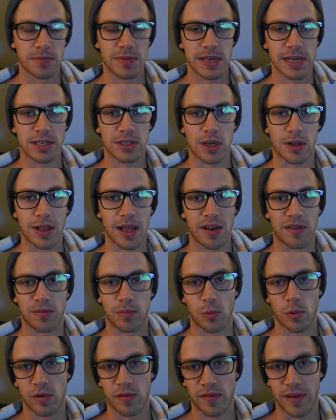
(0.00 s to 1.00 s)
days I'll have
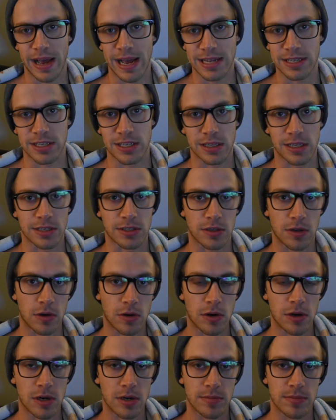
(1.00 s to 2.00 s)
more fats and less
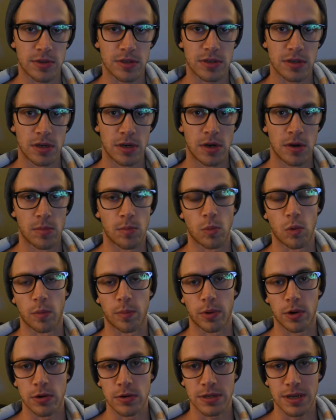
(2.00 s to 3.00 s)
carbs, more
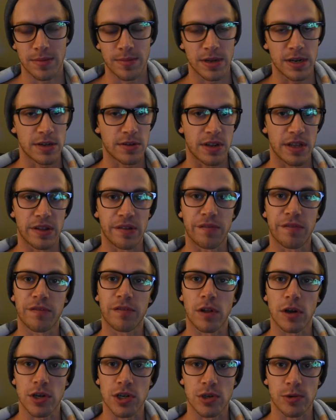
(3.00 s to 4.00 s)
protein. I mean, it
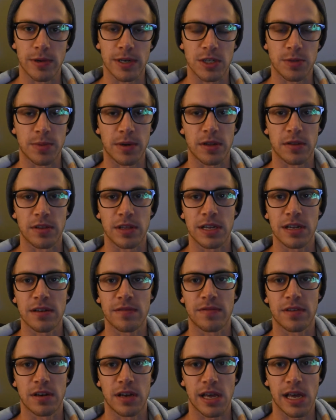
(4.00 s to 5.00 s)
fluctuates, but at the end
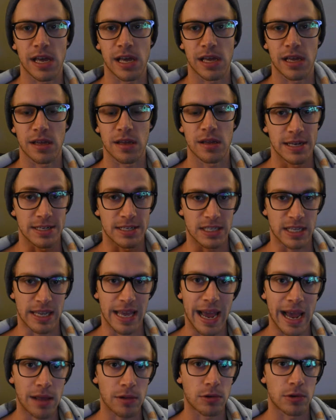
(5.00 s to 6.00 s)
of the day, it's the
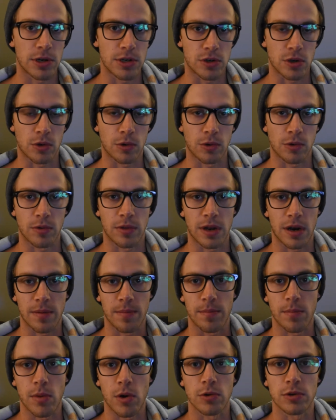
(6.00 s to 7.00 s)
calorie total that
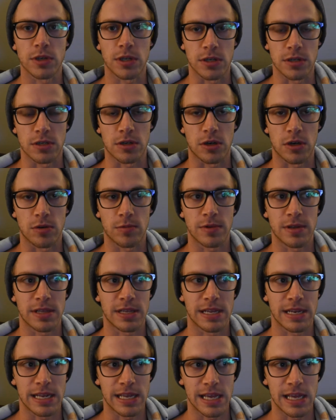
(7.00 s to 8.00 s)
I'm most concerned
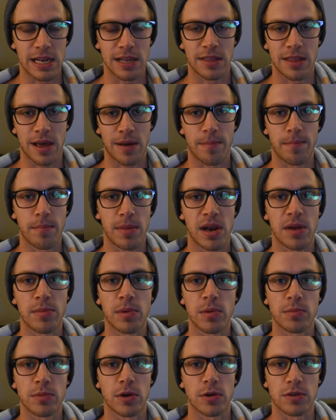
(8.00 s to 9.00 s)
with in hitting that
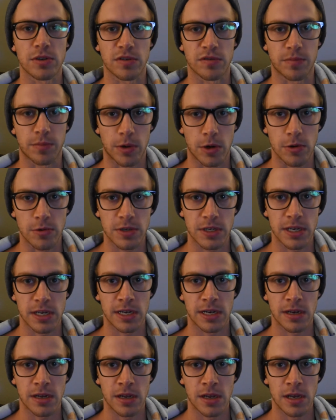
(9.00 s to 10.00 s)
minimum dose of
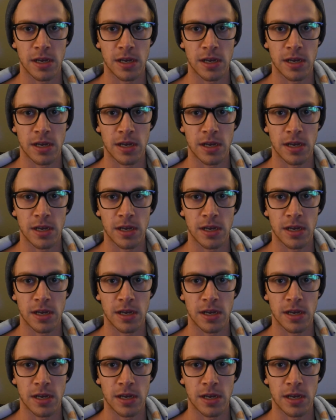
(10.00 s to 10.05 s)
protein